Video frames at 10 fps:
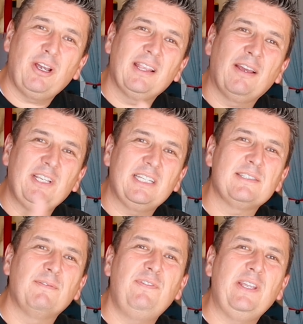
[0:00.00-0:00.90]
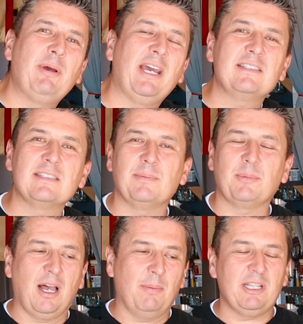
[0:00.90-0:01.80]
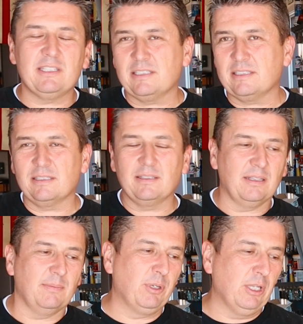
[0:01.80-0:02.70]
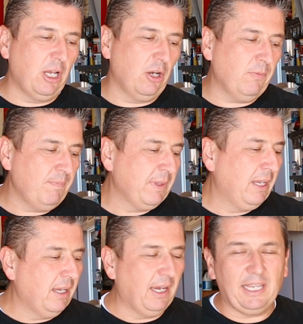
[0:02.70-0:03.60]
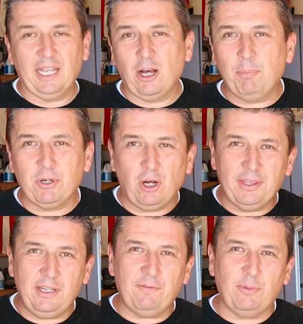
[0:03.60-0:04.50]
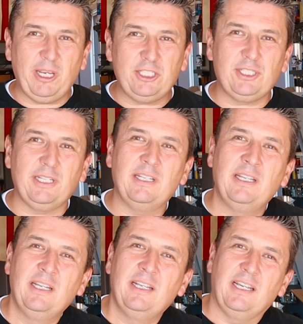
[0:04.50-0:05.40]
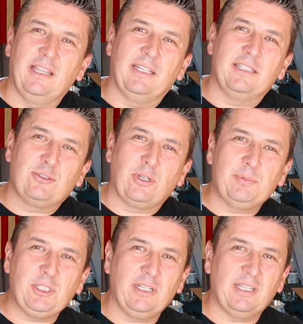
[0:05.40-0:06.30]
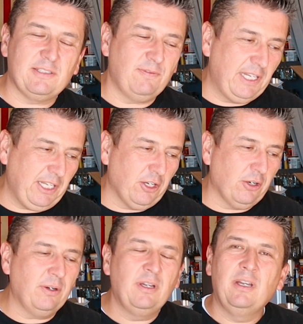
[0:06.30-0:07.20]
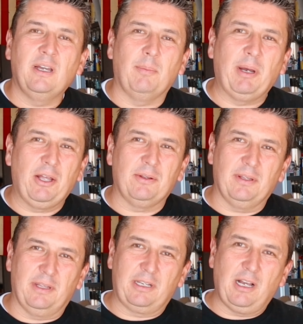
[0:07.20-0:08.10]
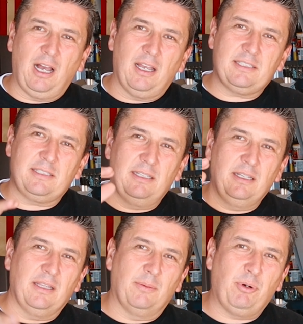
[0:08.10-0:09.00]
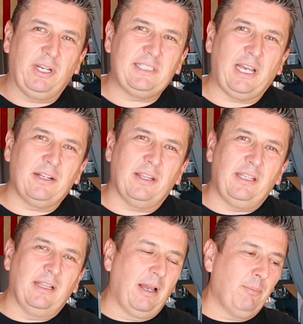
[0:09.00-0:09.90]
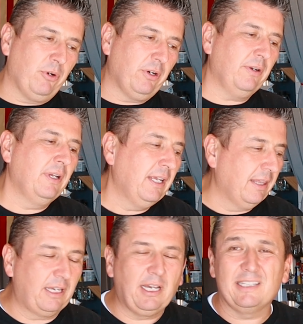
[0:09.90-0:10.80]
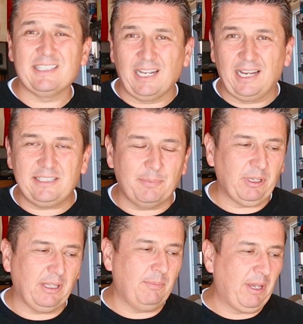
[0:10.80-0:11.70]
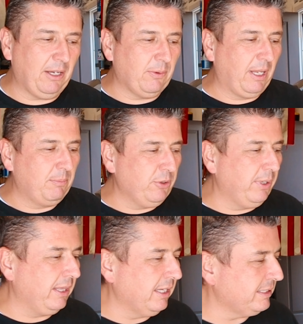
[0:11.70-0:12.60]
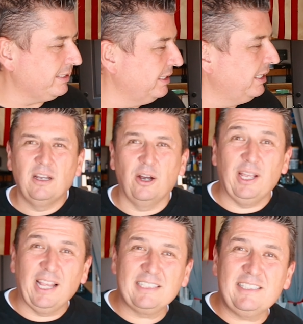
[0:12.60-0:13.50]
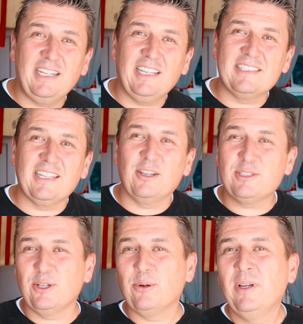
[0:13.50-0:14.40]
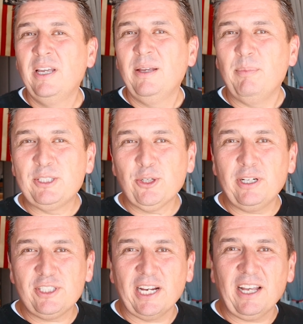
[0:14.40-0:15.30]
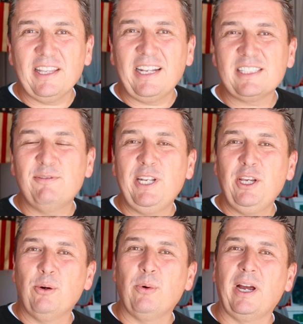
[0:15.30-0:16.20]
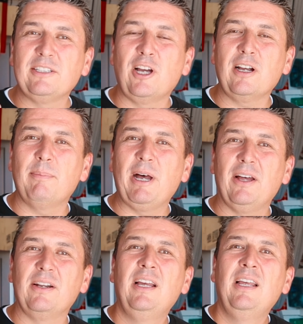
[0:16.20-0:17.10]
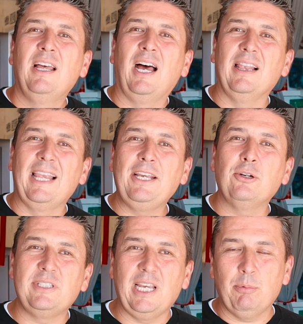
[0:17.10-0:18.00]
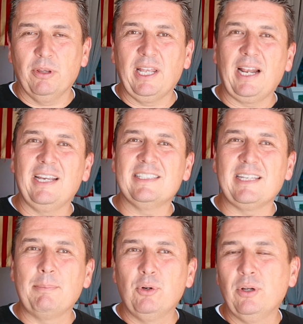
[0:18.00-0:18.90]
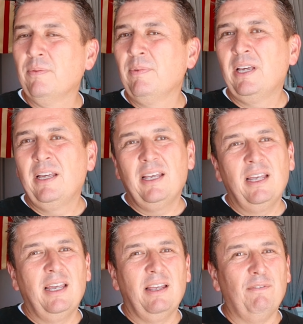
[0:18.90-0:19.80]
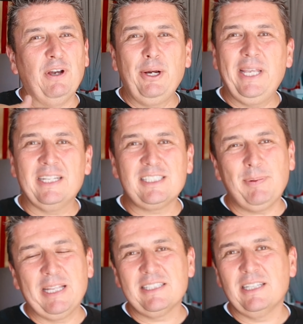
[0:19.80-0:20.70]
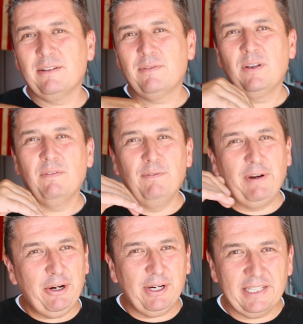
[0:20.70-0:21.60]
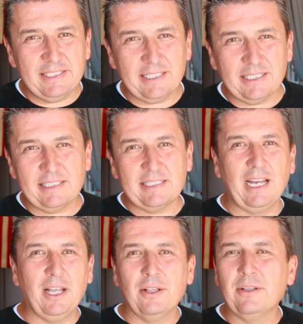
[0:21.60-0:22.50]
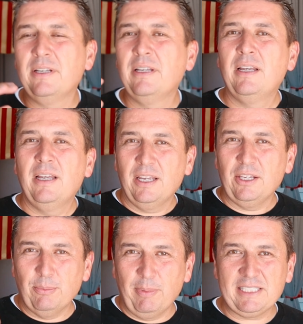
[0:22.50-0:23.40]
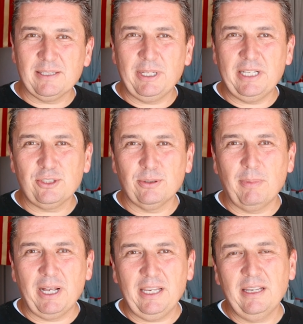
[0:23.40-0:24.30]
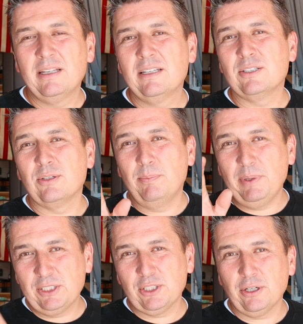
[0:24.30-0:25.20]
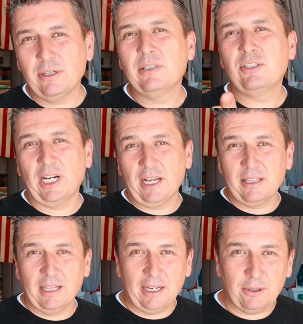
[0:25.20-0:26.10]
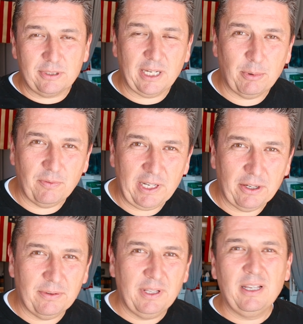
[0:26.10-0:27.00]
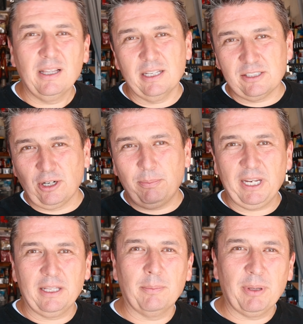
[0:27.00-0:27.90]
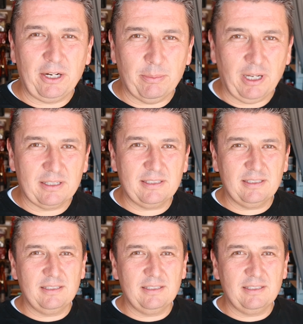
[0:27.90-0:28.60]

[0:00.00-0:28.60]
I'd love to get some feedback and some comments below. Again, I'll put all the information in the description of this video about the cost, the breakdown of the lumber, the cuts that I typically make when I'm doing this. All right, last thing is also be sure to check out the next video where I talk about a Lego table that I assemble. Very inexpensive, very easy to sell. You'll make some additional money, so be sure check out the Lego table video. Let's start making the planter box.